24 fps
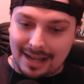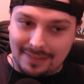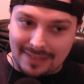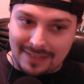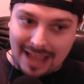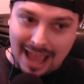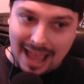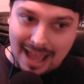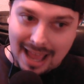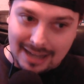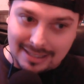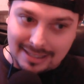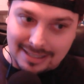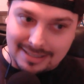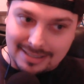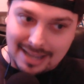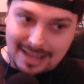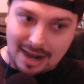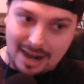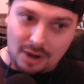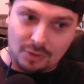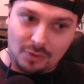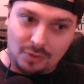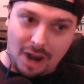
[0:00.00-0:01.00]
and the end is
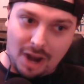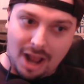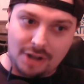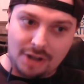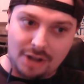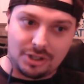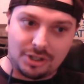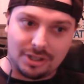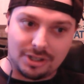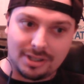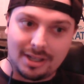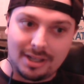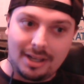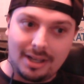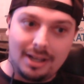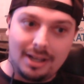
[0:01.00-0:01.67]
Aaron Rodgers.